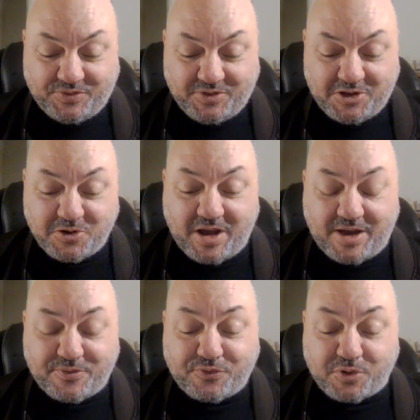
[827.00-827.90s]
You're
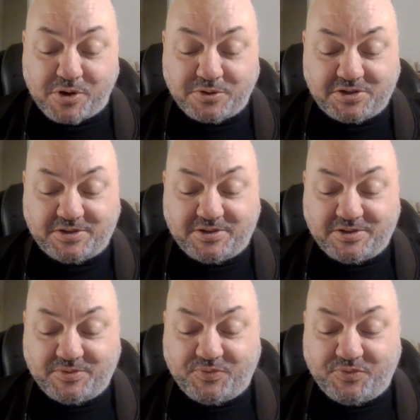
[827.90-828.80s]
not frozen.
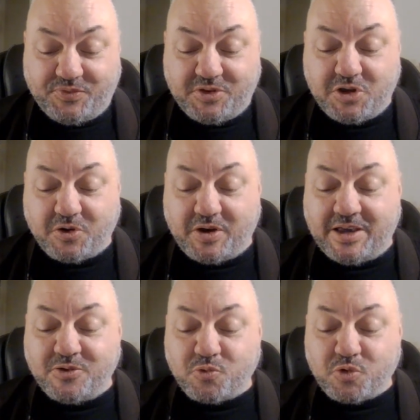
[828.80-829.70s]
You're
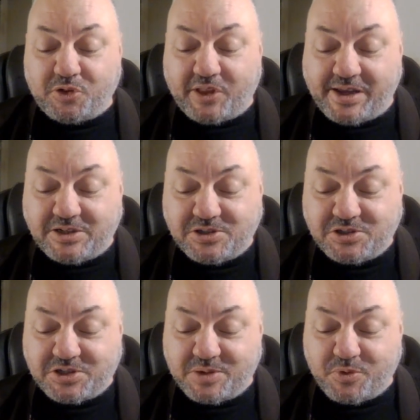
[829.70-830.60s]
in
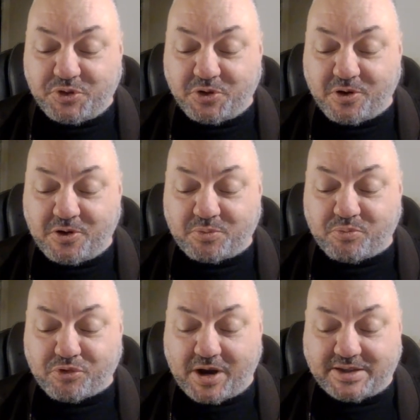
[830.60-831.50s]
relationship with your own
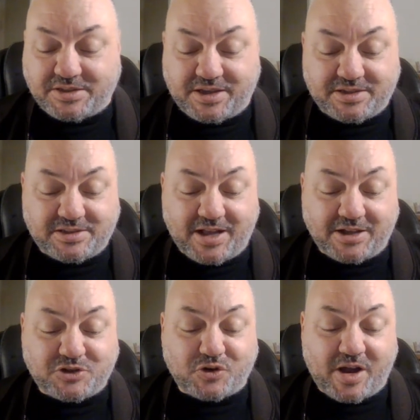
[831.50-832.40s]
process,
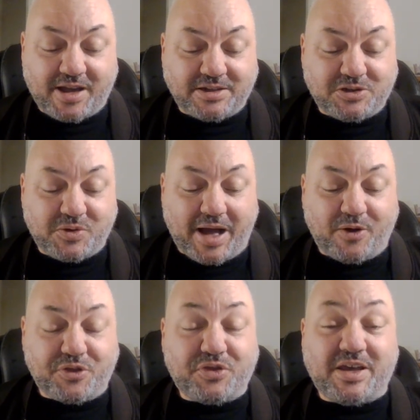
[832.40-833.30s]
not trying to
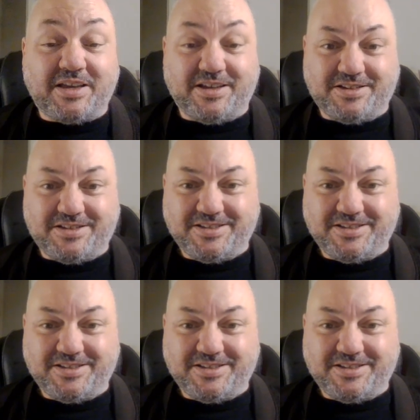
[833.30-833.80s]
outthink it.